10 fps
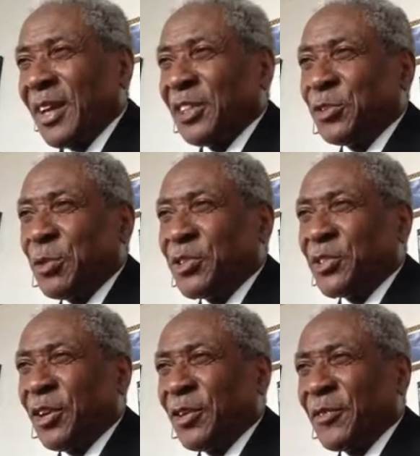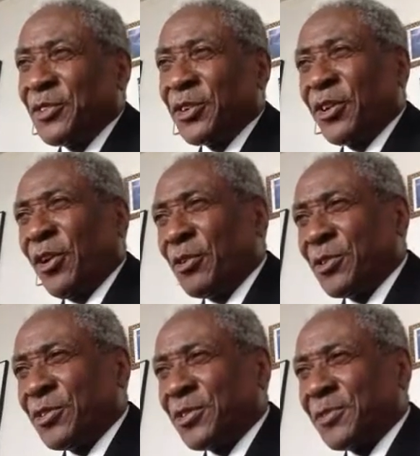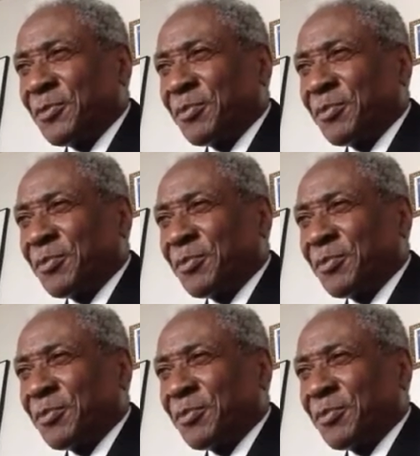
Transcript: As a result of this occurrence,